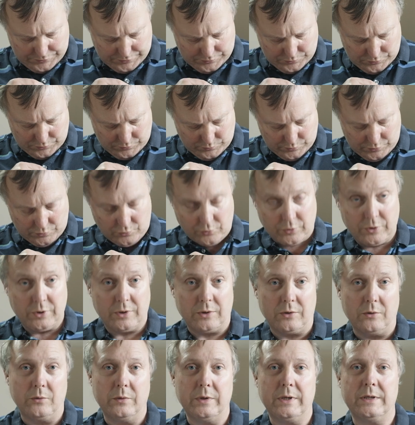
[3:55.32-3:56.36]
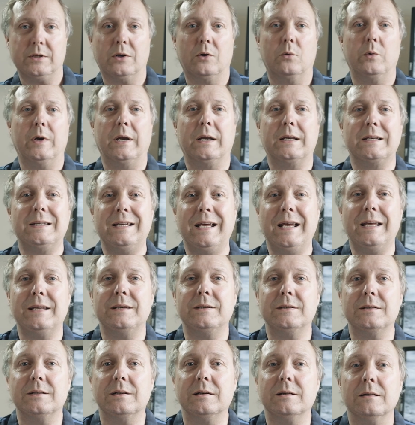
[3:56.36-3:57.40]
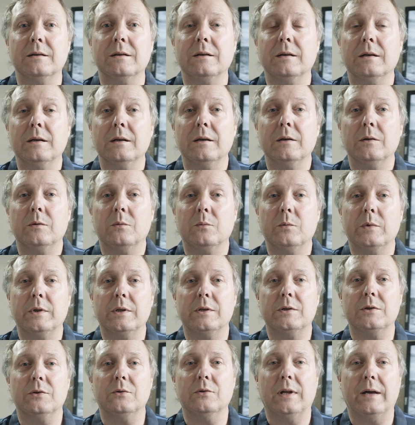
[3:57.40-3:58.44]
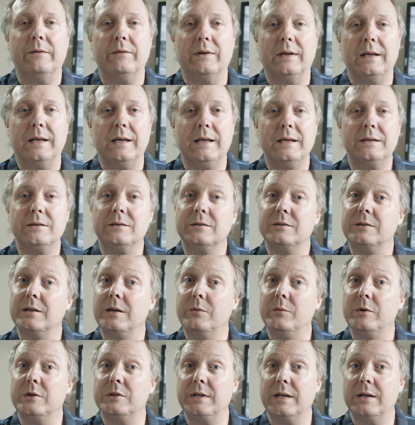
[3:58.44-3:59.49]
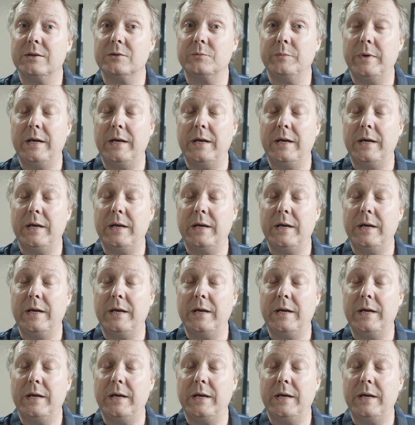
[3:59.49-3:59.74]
So what we'll do is a quick test with the two lavaliers and see which sounds